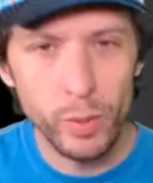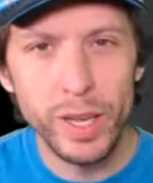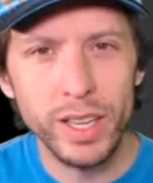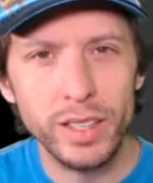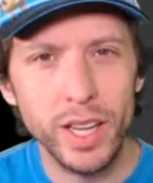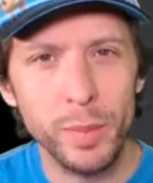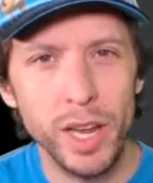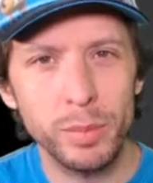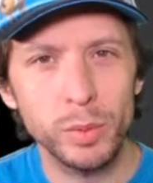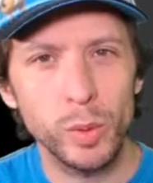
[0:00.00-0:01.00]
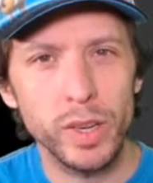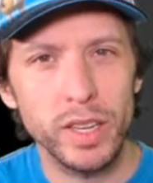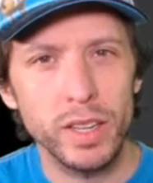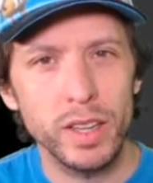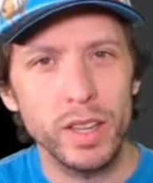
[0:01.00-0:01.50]
weekend coming up, where
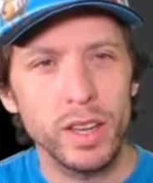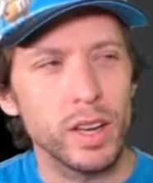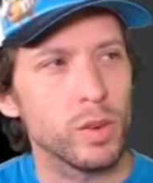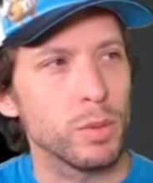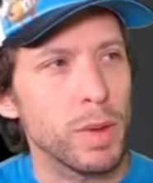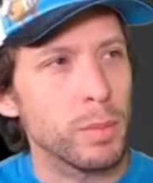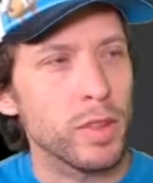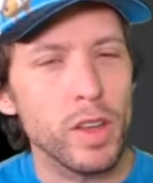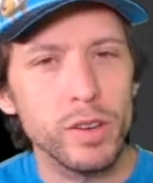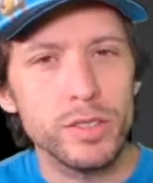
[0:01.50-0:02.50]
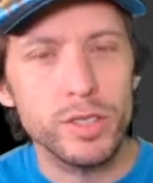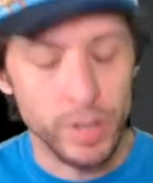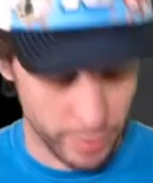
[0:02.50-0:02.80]
we remember those who